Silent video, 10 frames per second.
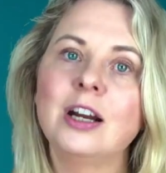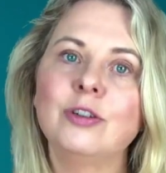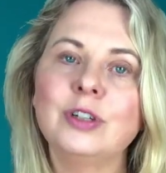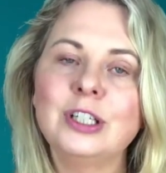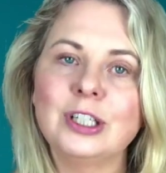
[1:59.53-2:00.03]

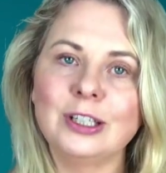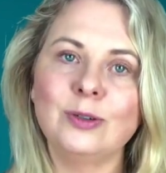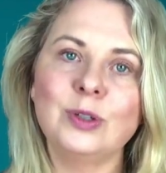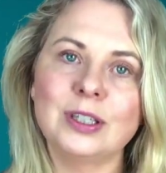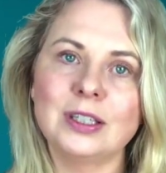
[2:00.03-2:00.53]

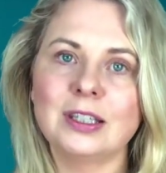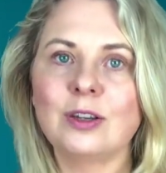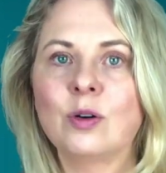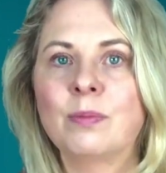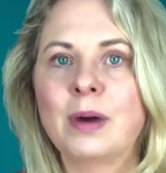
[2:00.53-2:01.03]
reduces
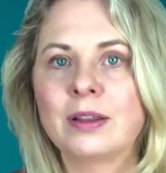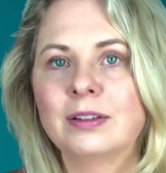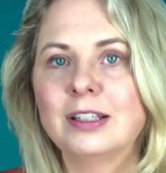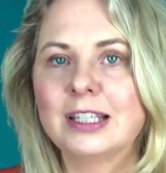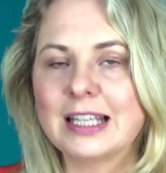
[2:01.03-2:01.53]
your
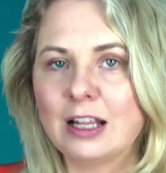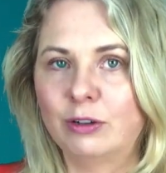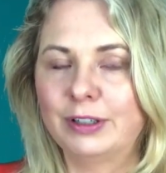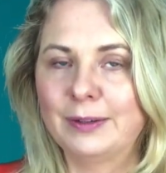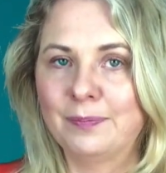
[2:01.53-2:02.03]
monthly
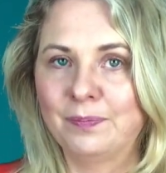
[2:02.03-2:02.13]
salary.